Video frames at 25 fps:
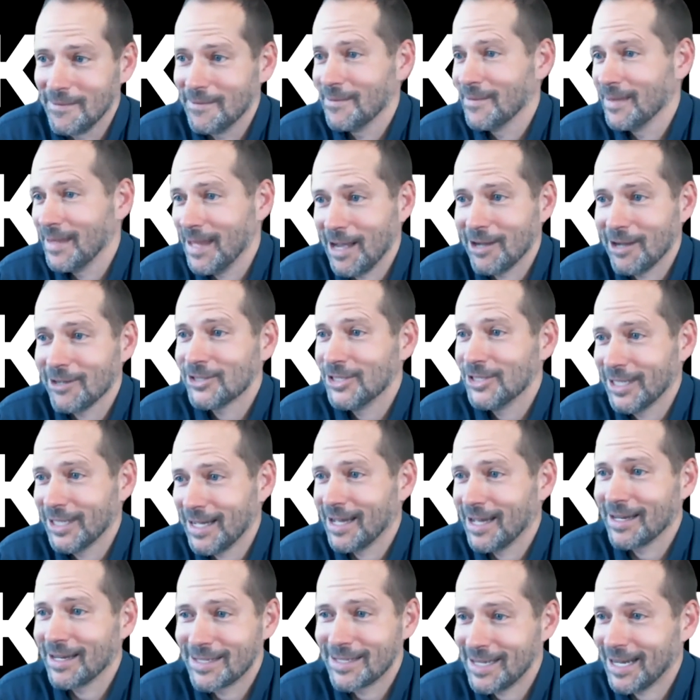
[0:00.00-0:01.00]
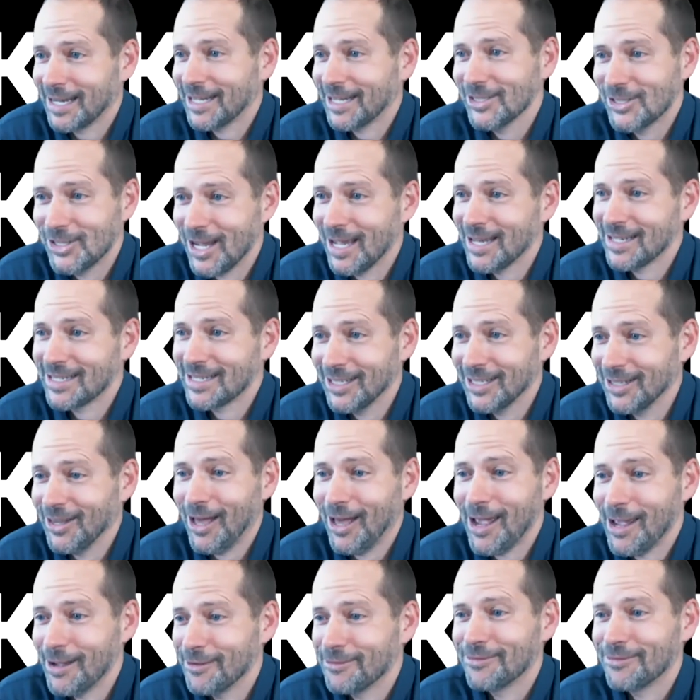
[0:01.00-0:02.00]
now she got a second chance at
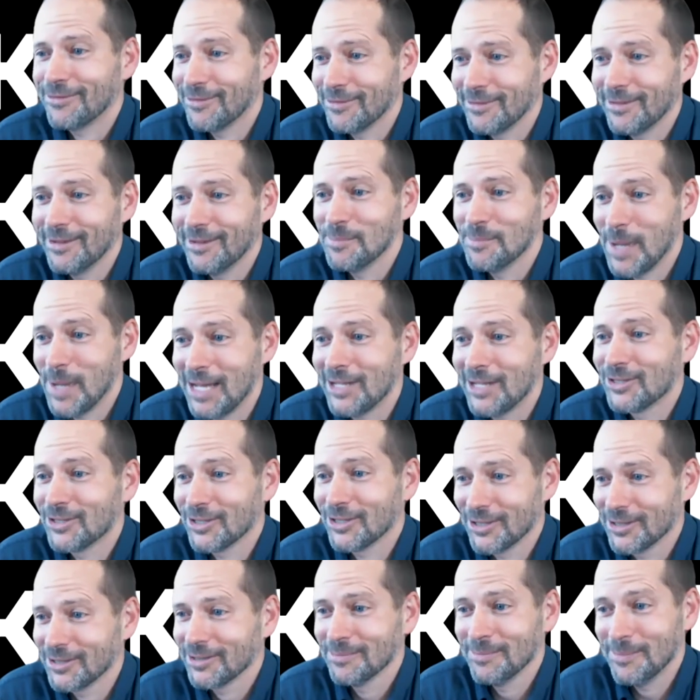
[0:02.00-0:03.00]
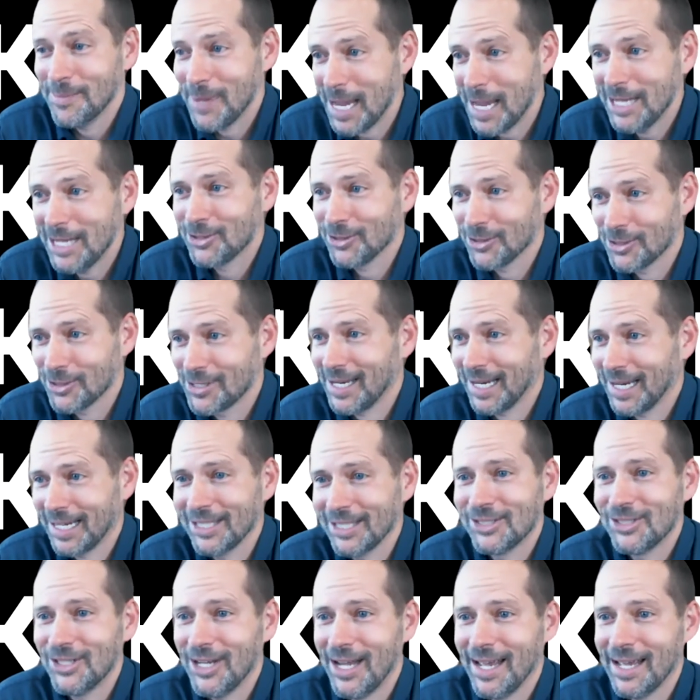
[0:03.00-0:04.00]
life, a major, major
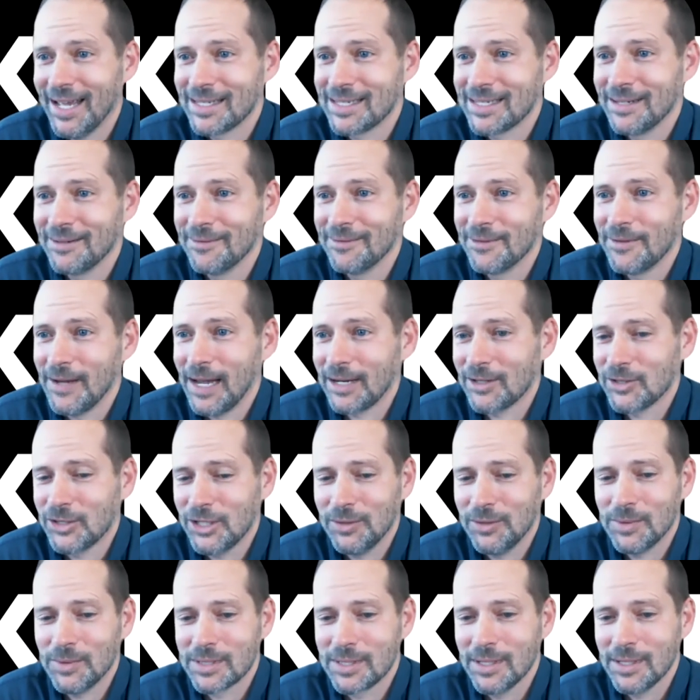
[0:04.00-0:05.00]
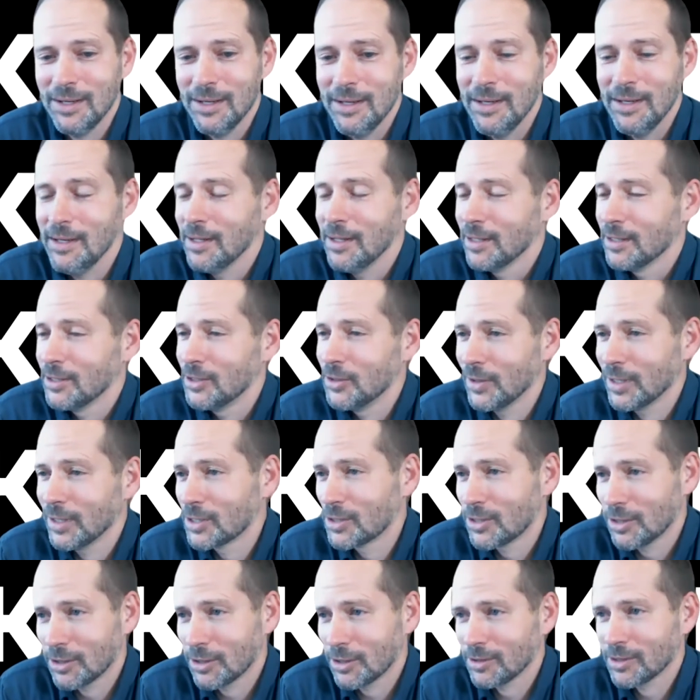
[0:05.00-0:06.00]
second chance. And in fact, she was doing
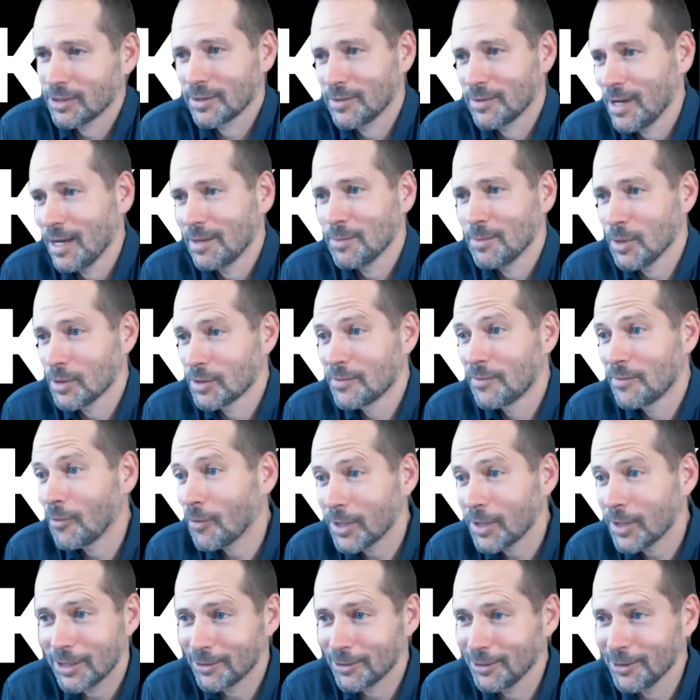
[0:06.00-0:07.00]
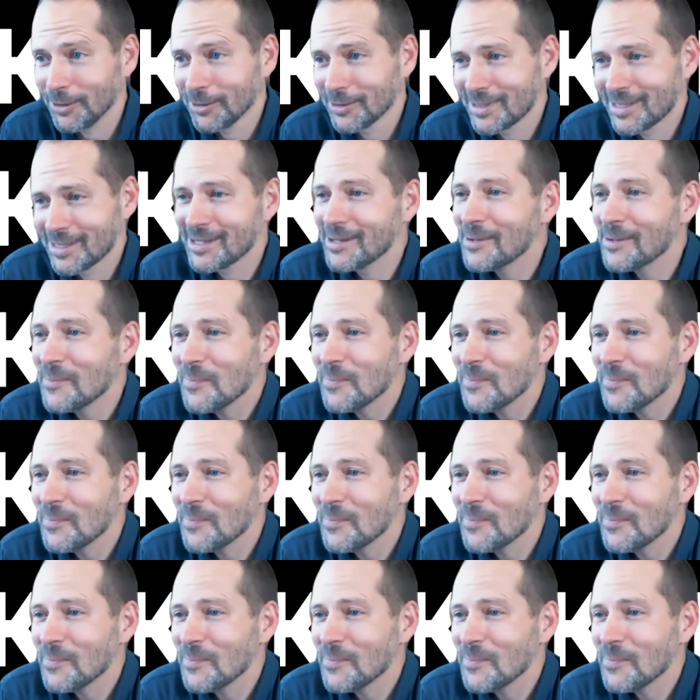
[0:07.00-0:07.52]
circles around most 40-year-olds.